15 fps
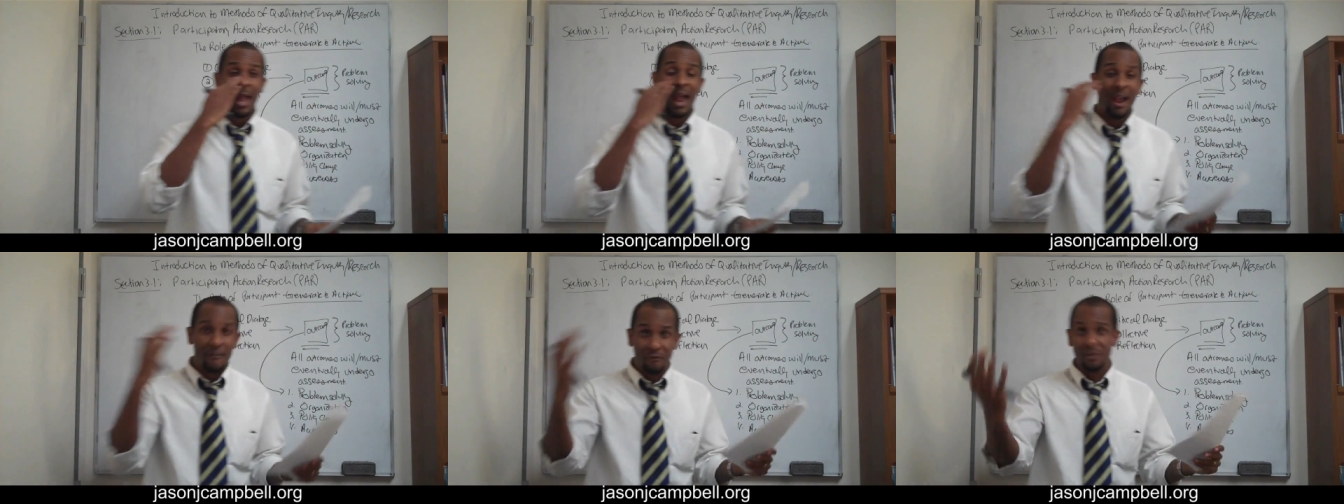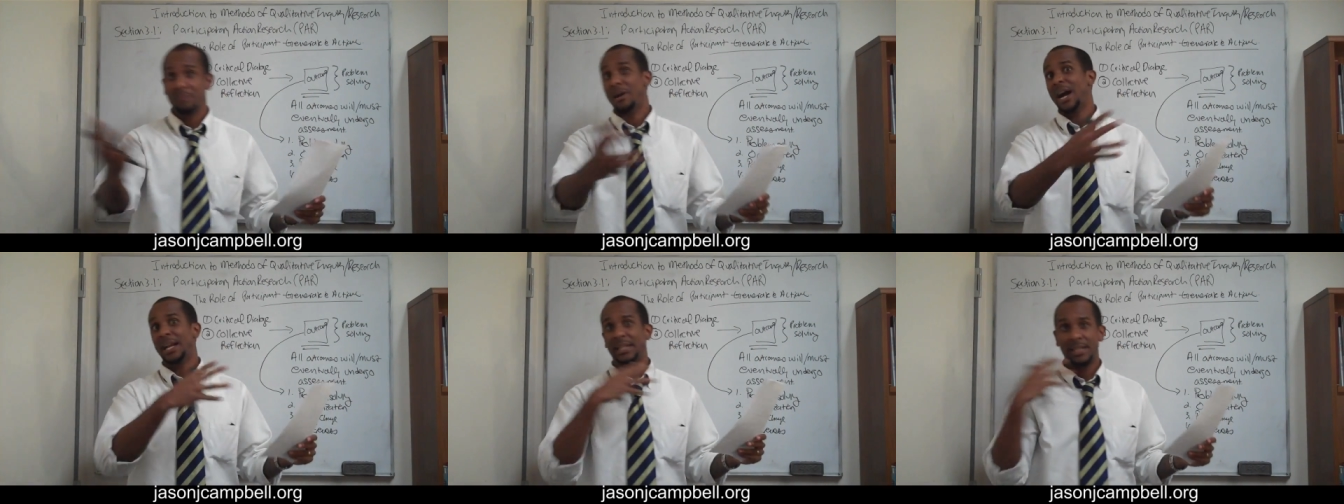
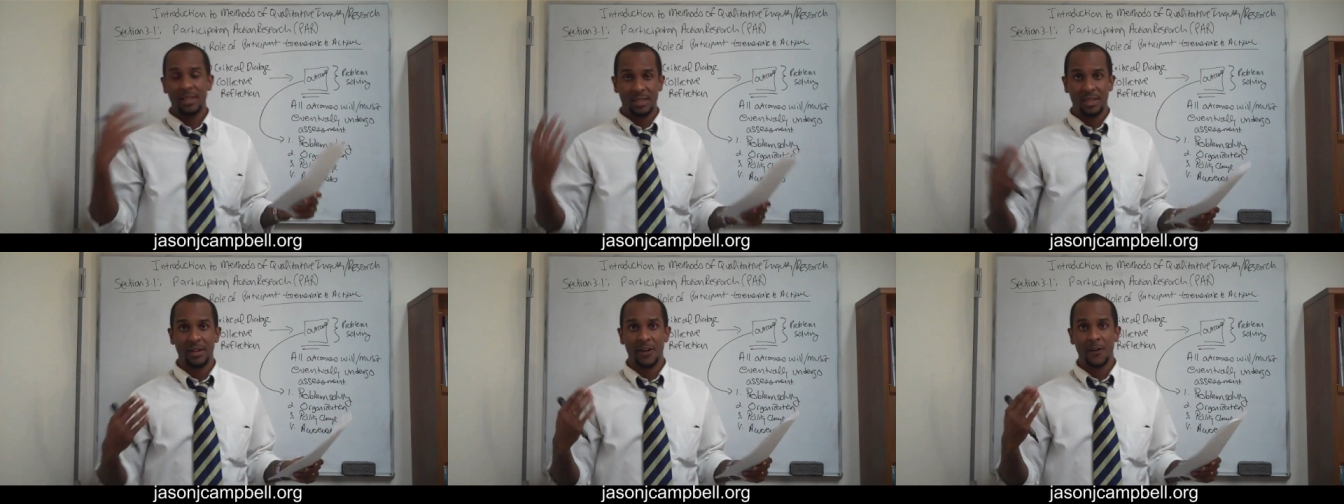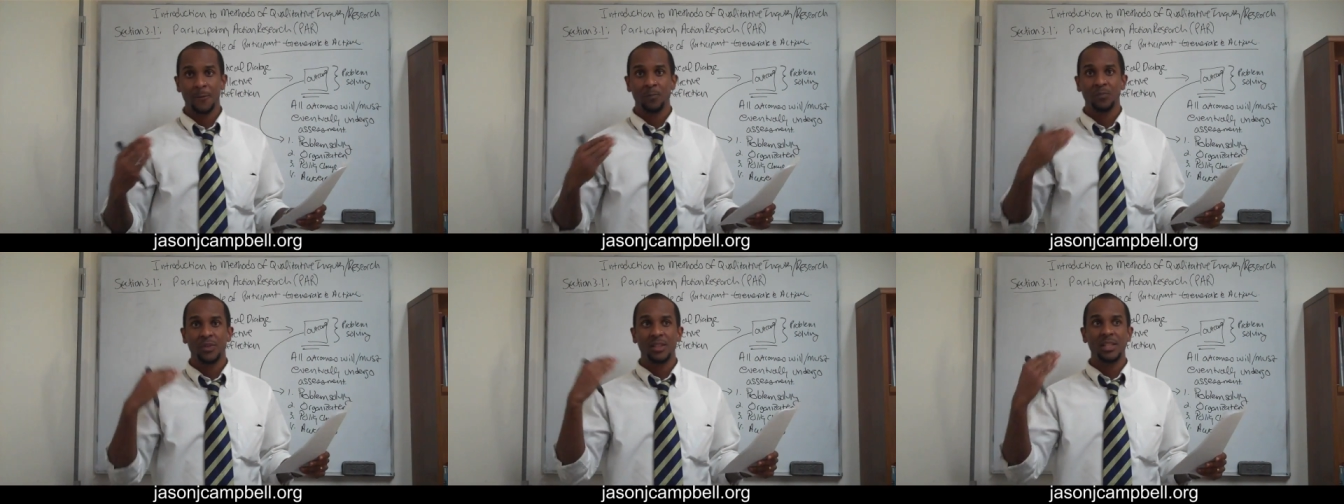Everybody there
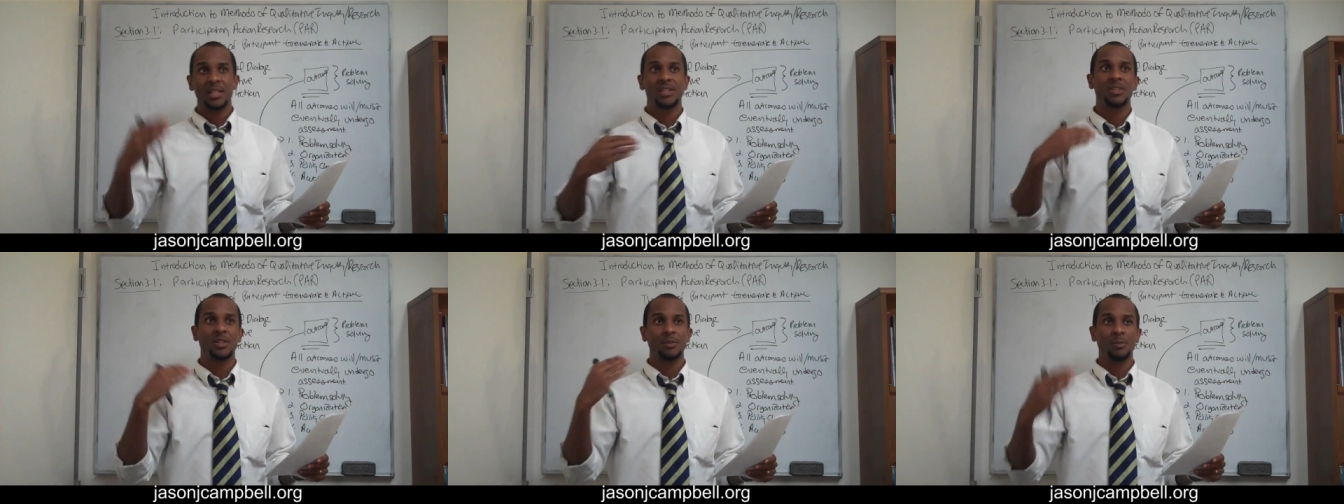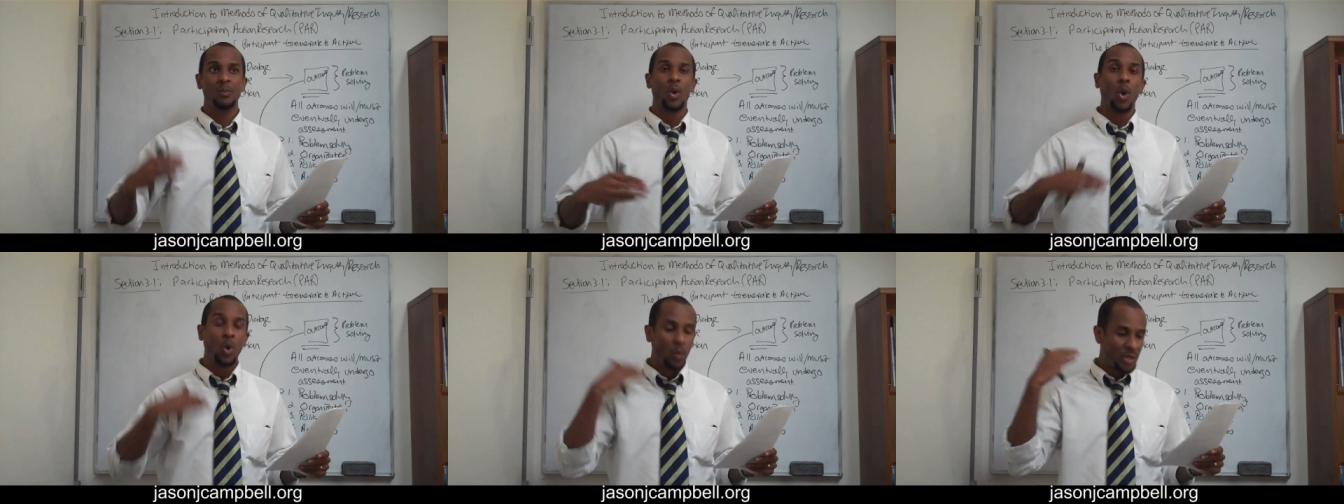needs to
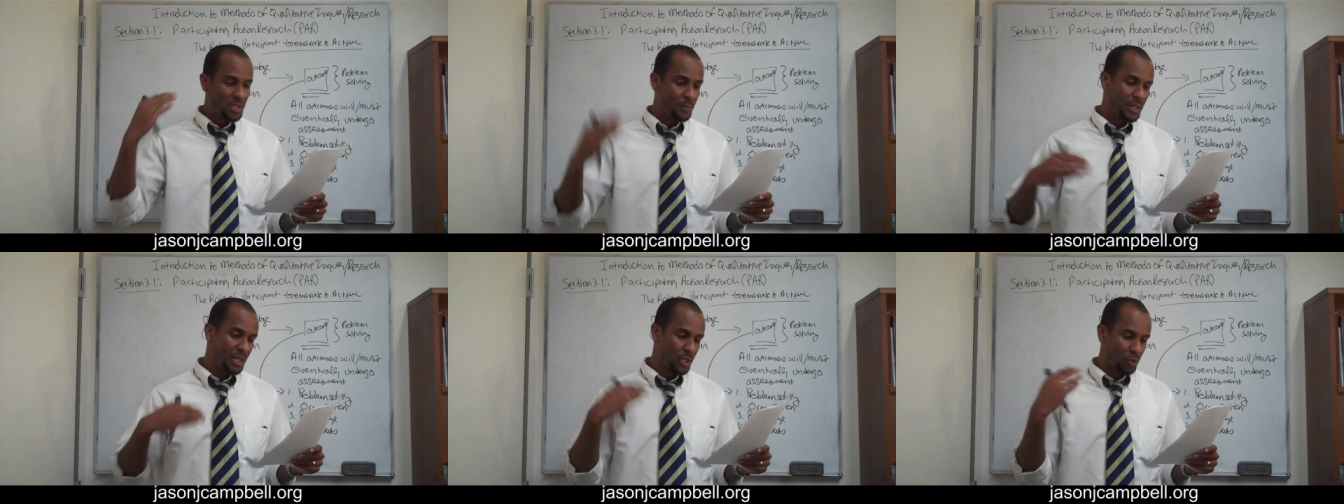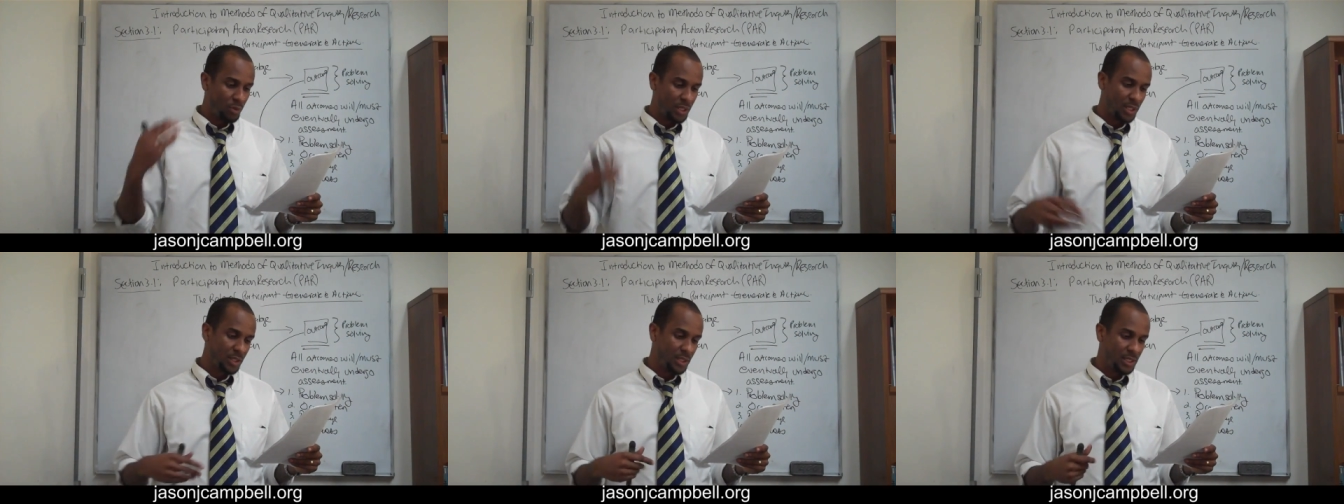always be
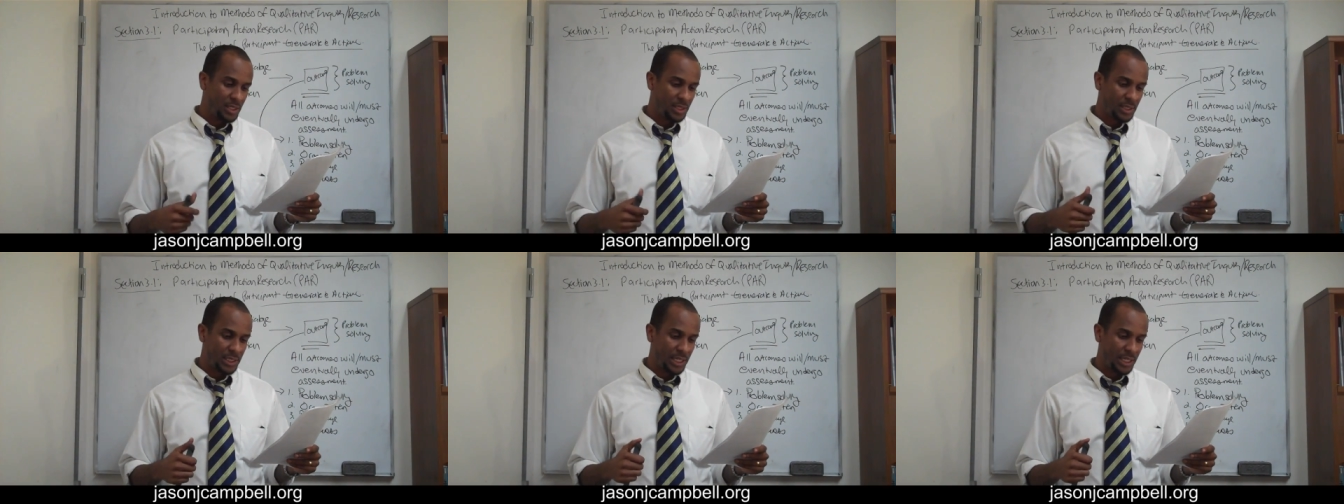critically